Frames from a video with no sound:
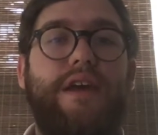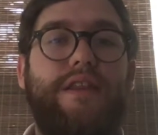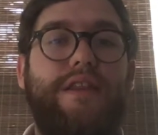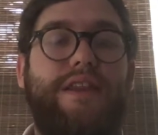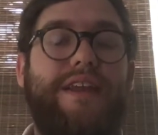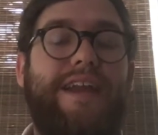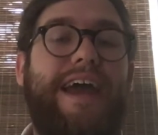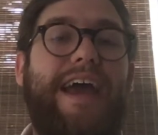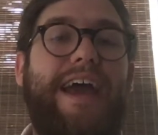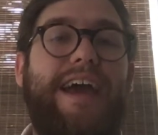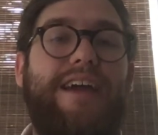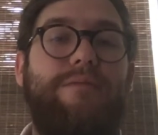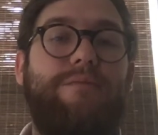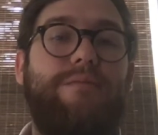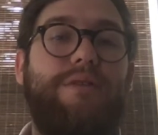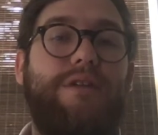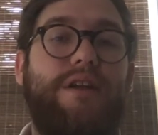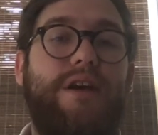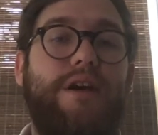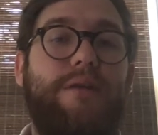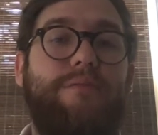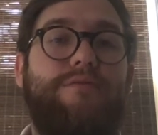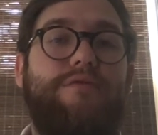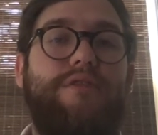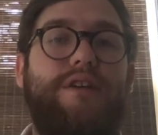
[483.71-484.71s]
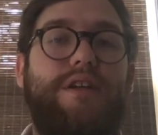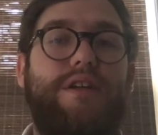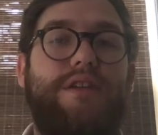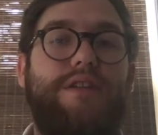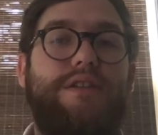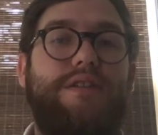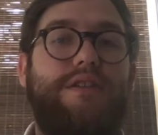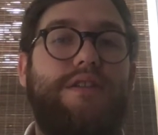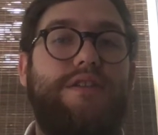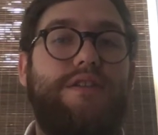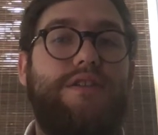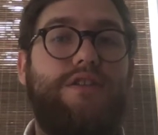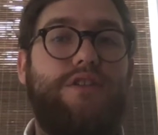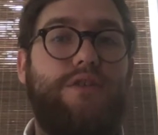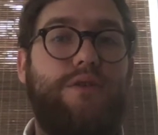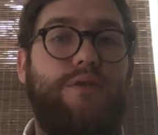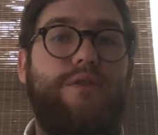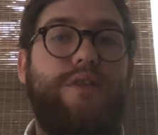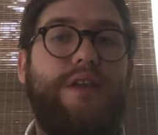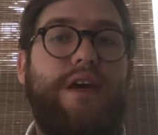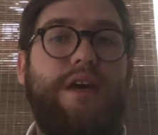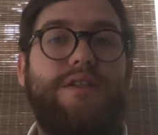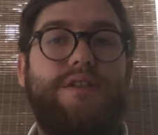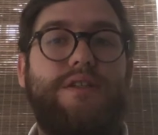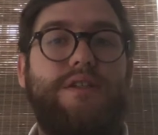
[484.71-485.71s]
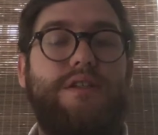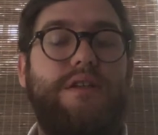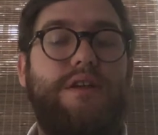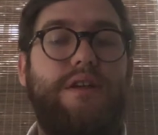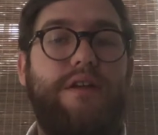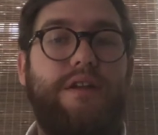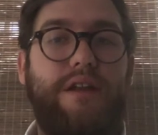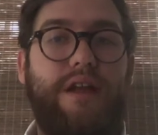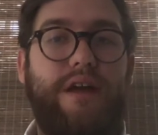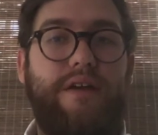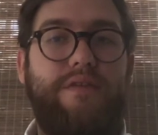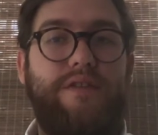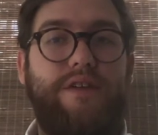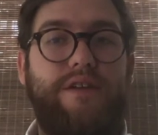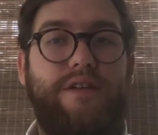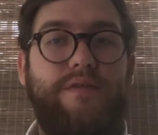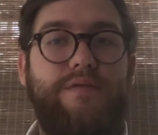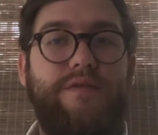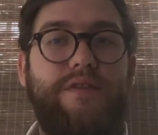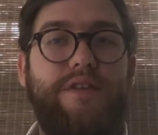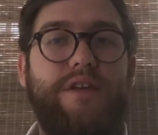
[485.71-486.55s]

that hadn't been upgraded since 2011.